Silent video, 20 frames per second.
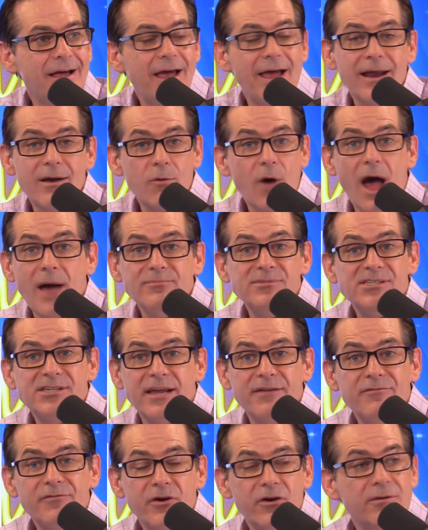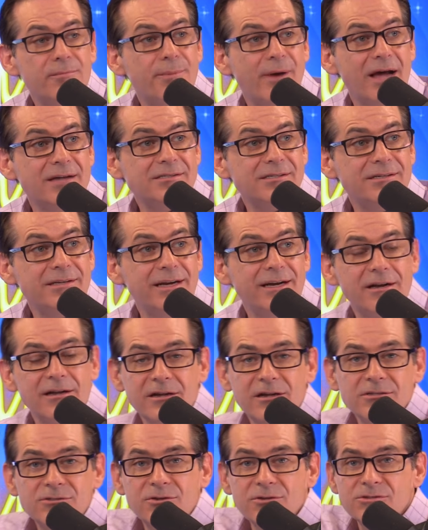And I'm safe here in Pasadena
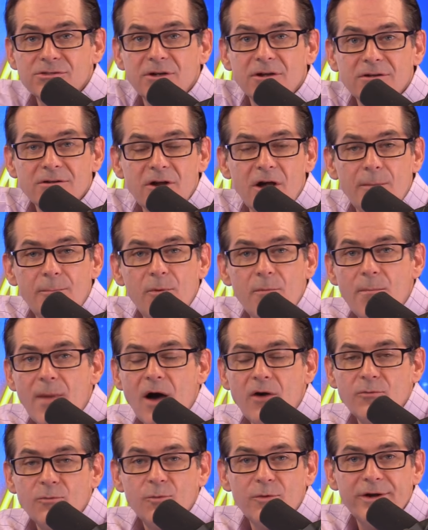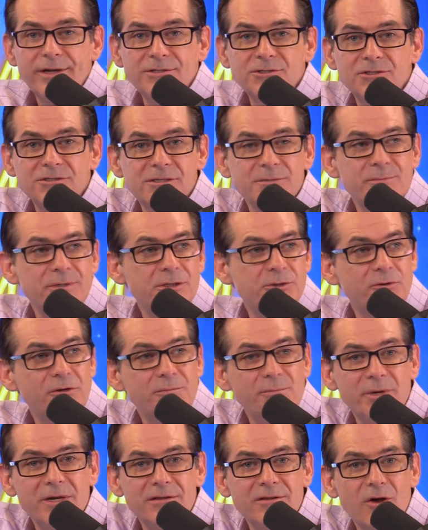because there's a couple mountain ranges in
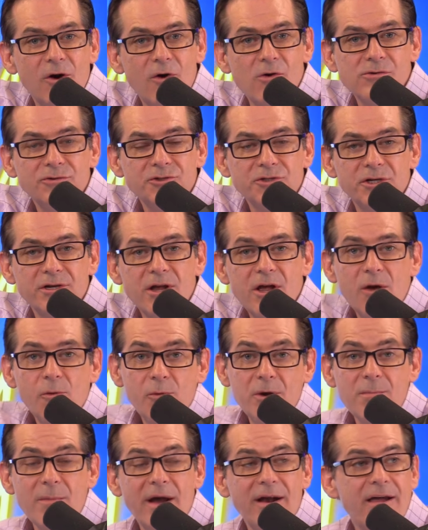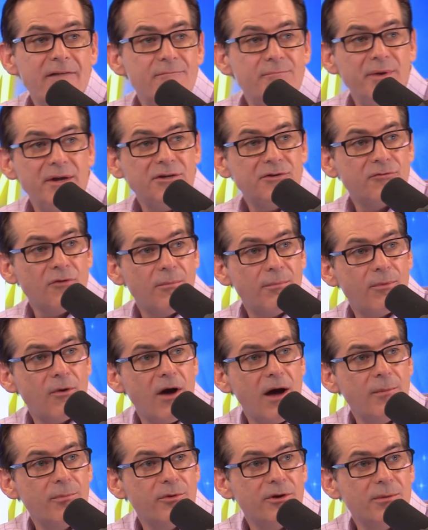between me and the ocean. We might have beachfront
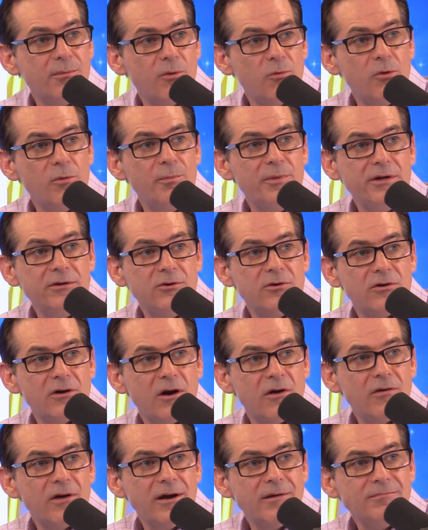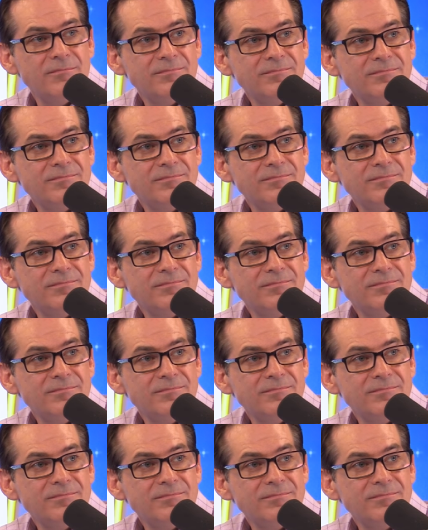property, but we'll be doing all right.